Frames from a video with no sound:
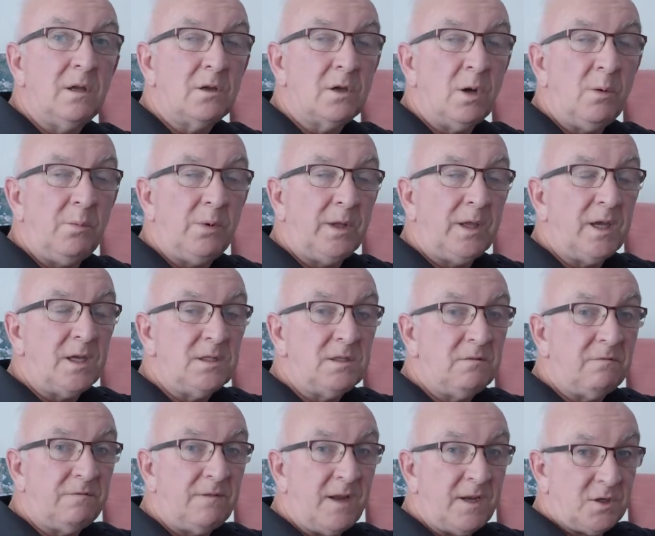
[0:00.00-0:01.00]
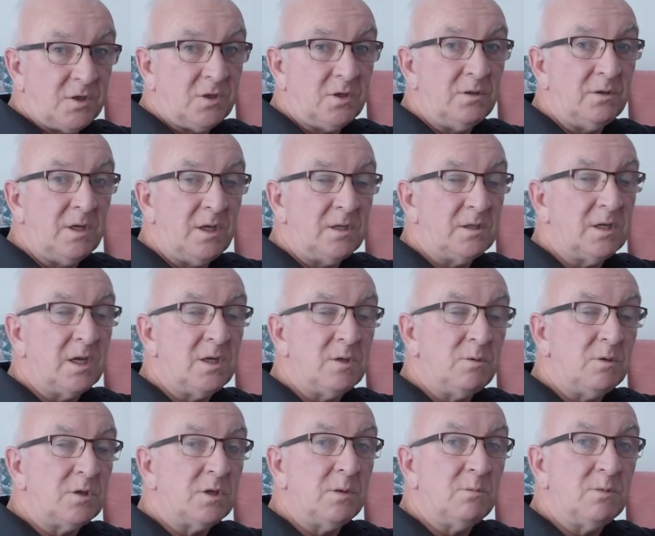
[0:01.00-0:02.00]
complicated flash gun these days
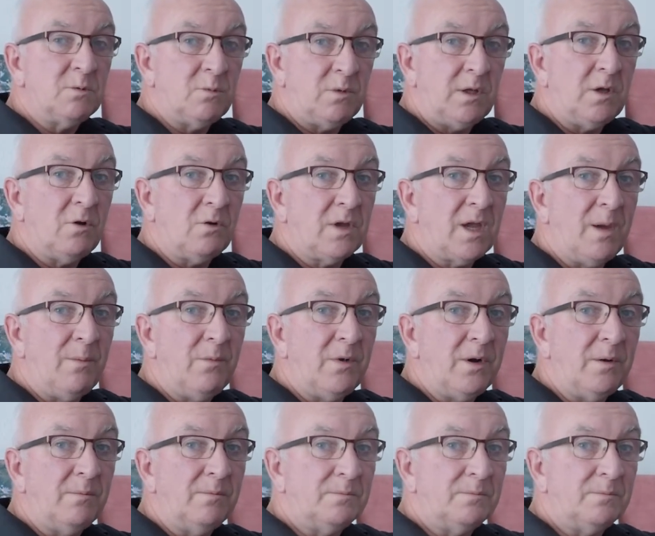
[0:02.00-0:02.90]
which comes with your camera.